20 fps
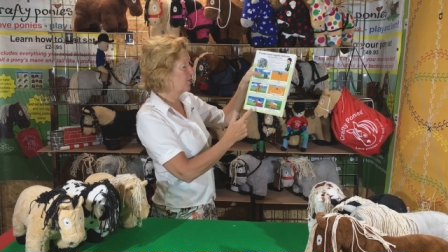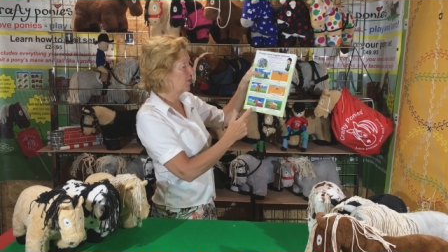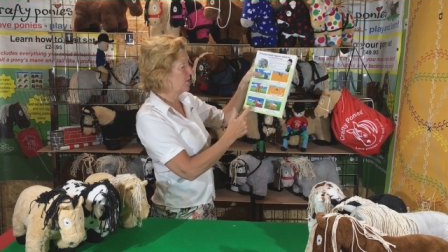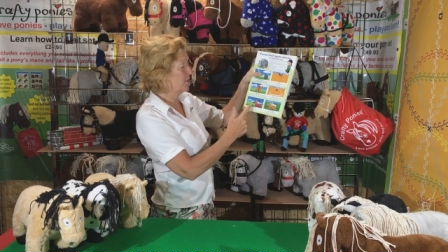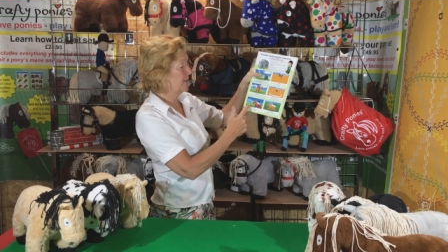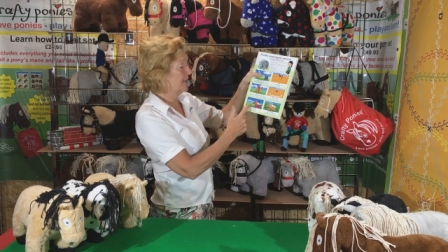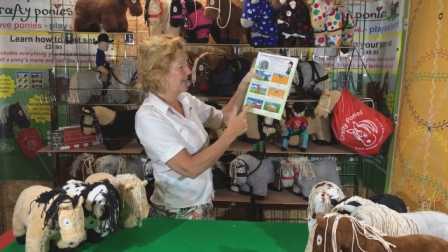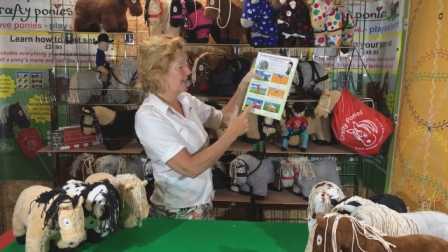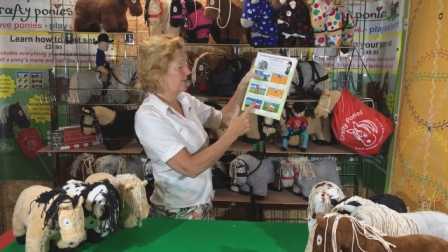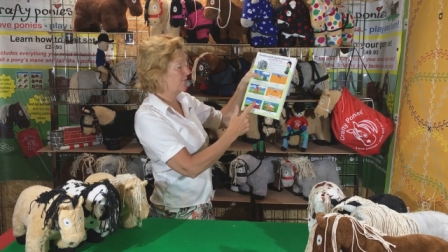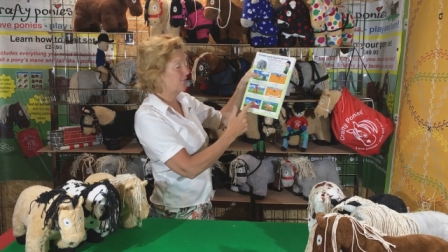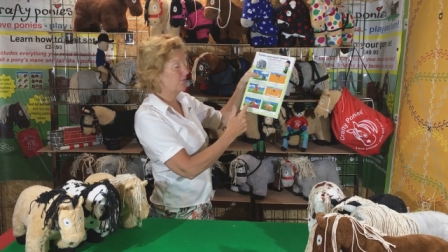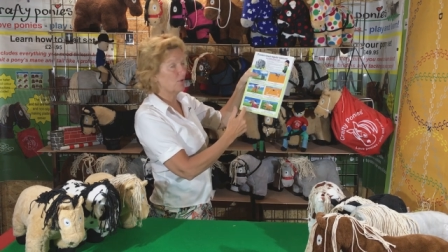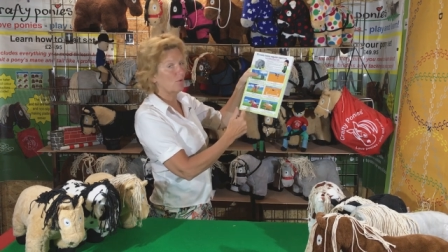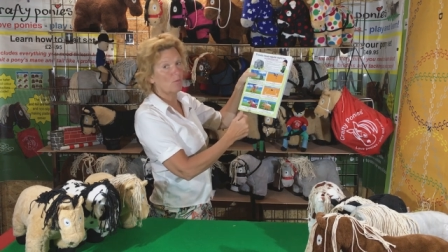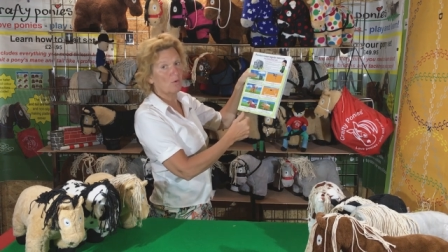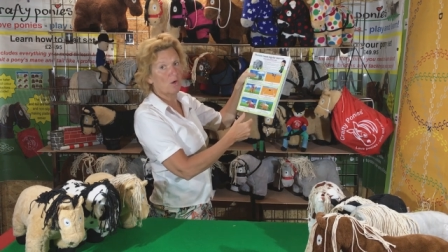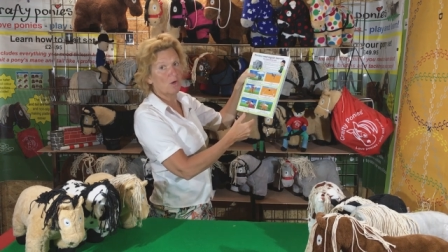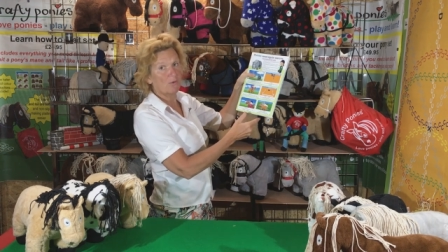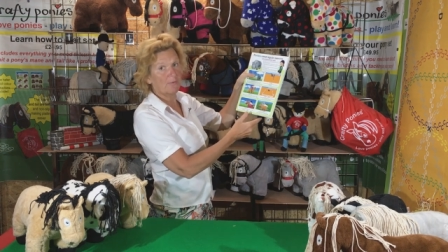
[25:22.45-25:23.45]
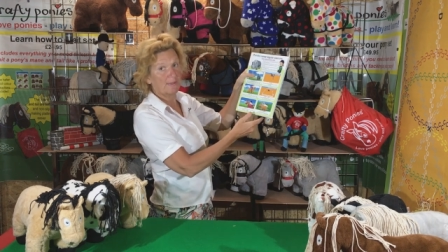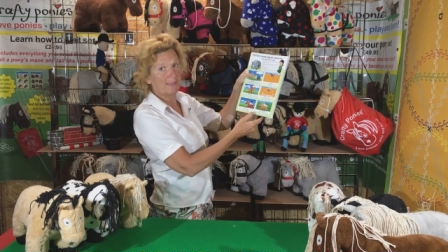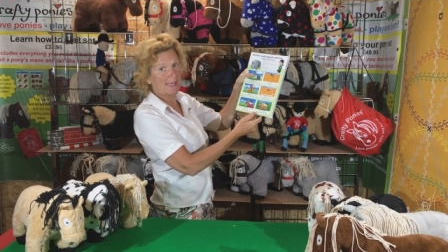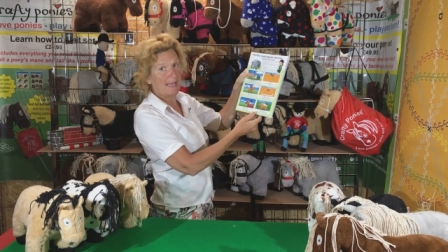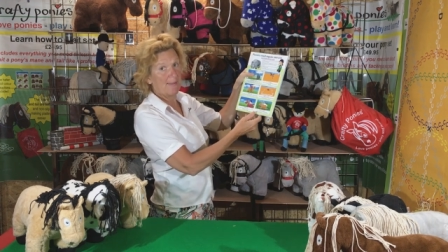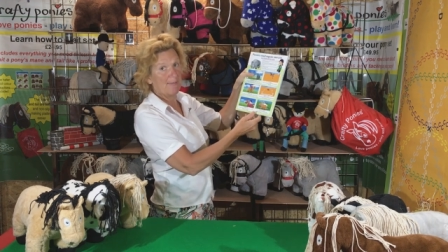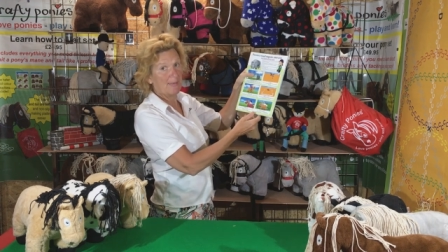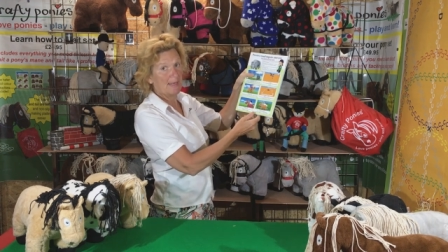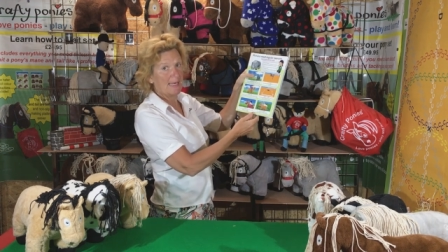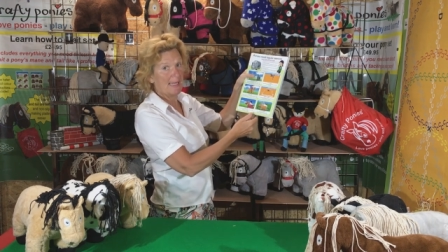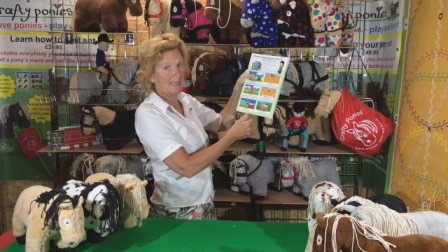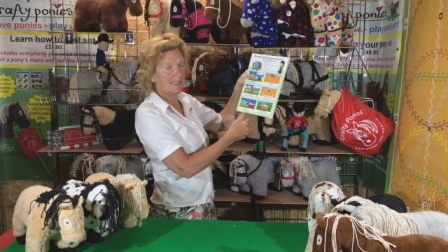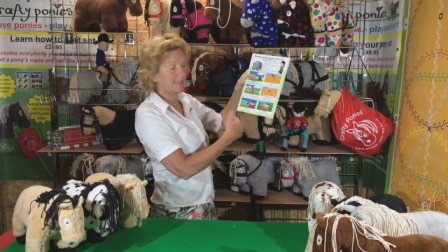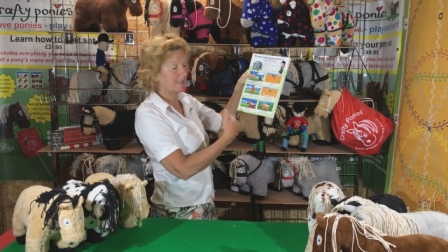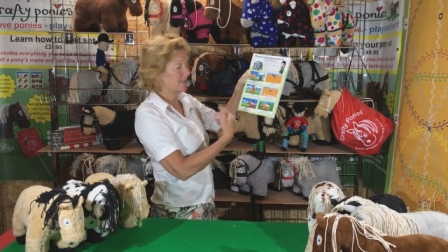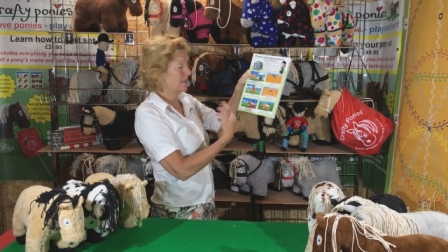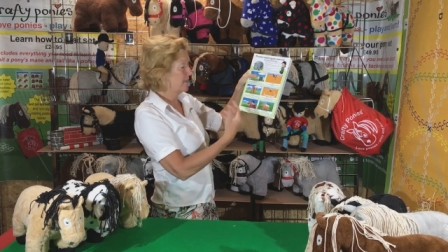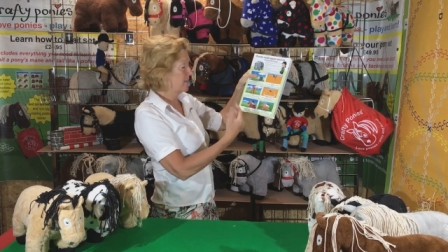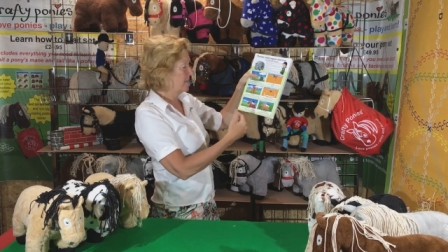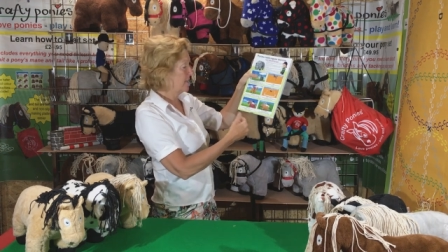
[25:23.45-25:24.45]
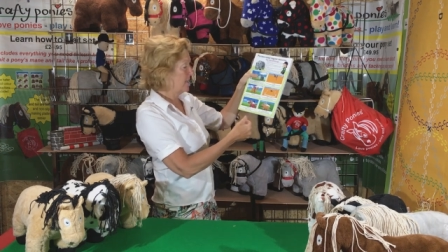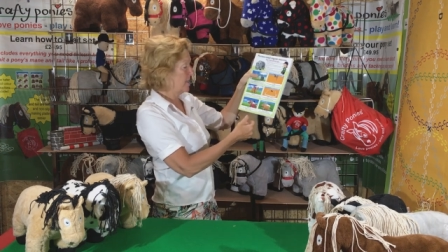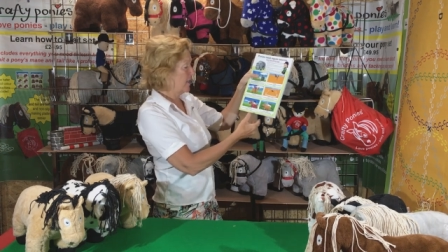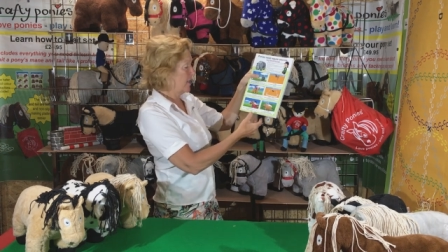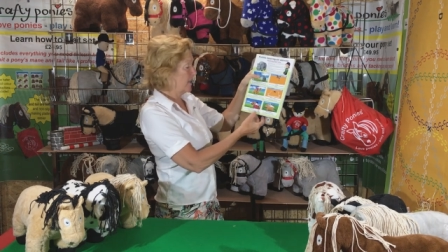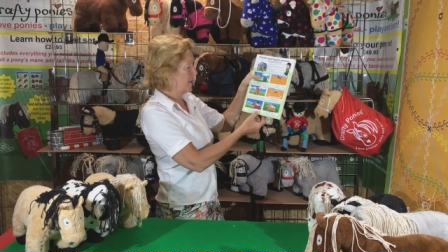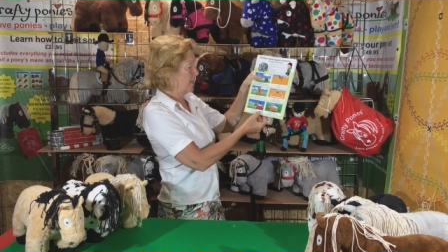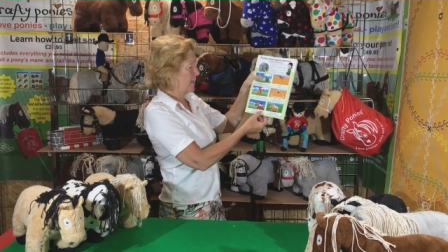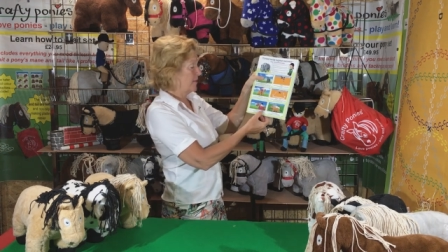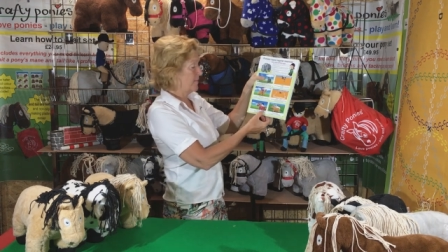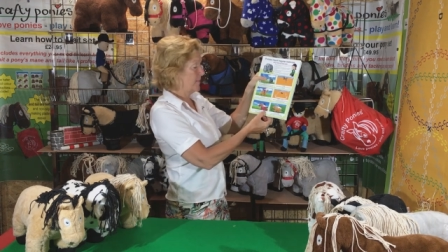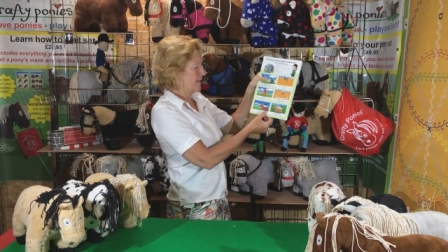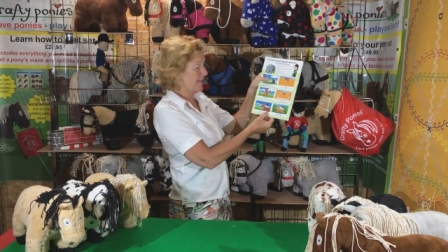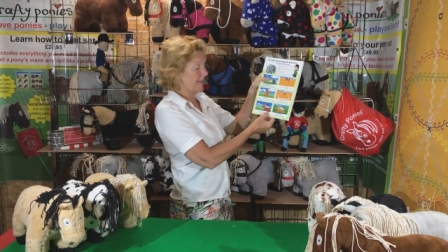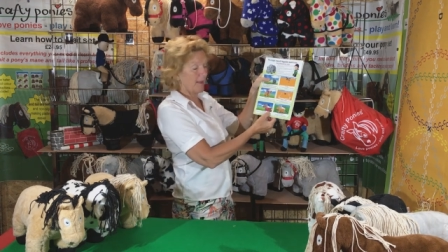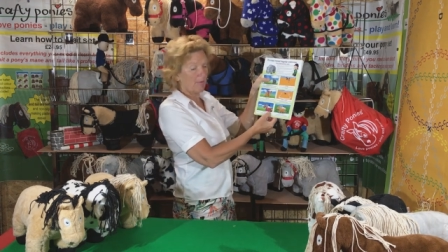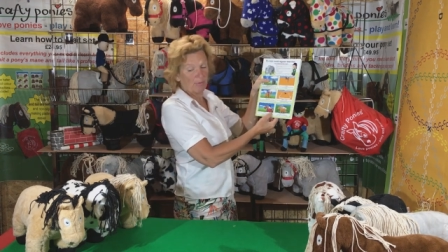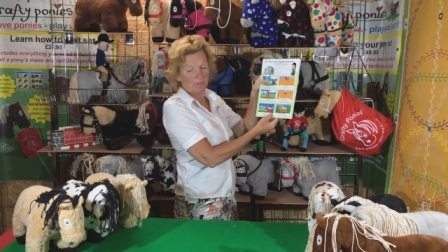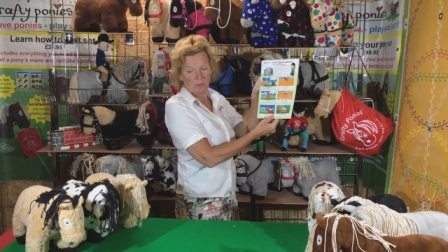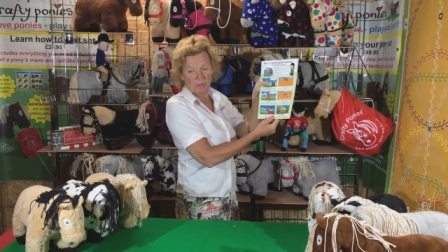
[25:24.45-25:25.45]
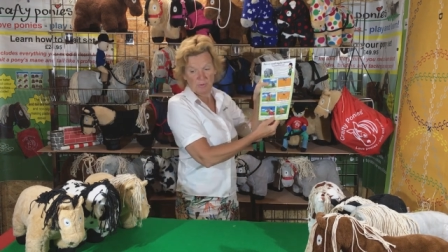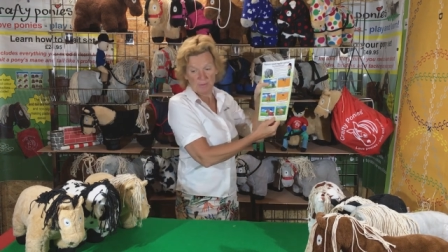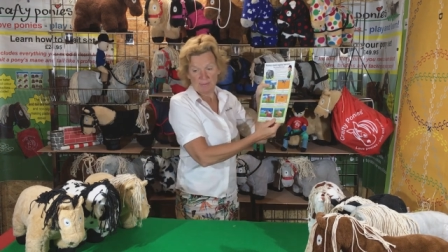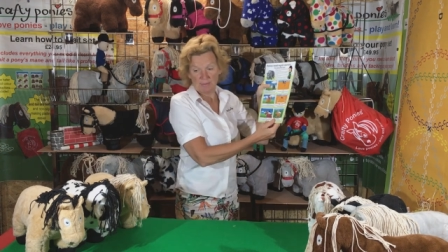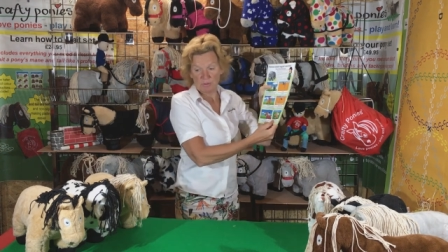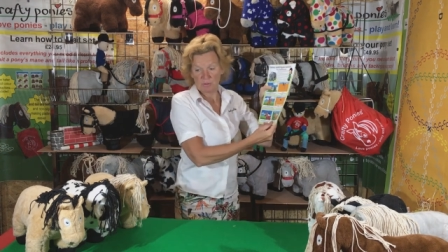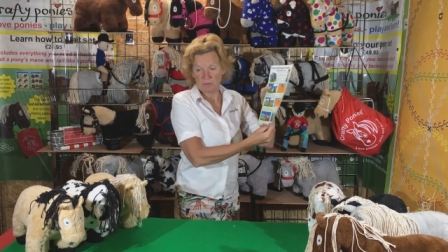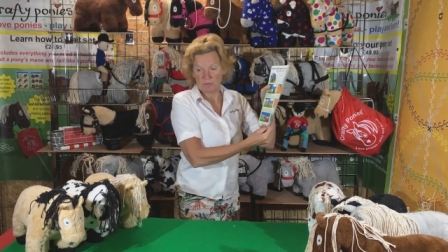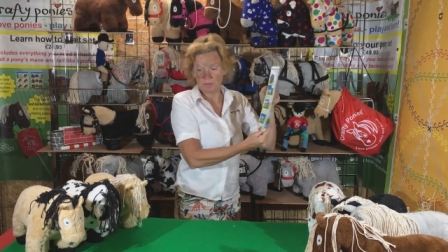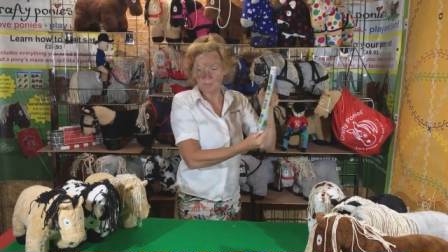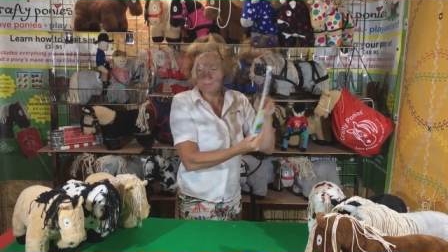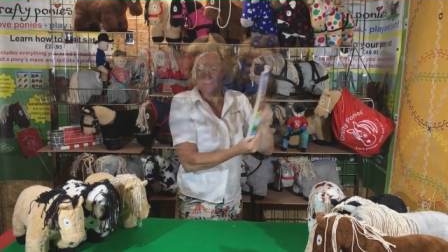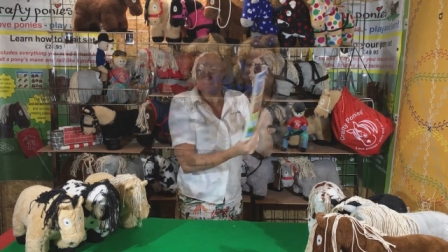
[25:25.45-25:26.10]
pony out for a walk for 10 minutes um, and that will do him good.